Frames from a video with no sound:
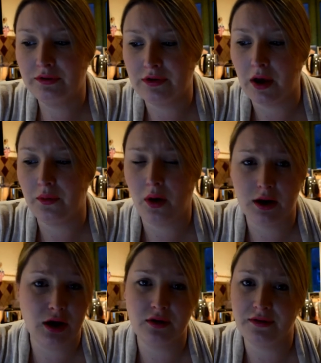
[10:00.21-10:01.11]
So I
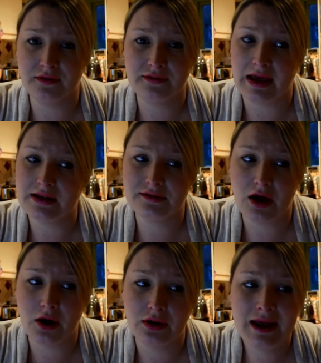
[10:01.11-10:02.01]
know nothing's set in
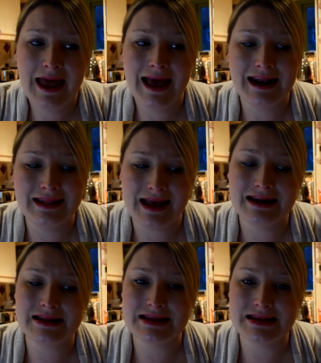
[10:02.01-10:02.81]
stone, and at the end of the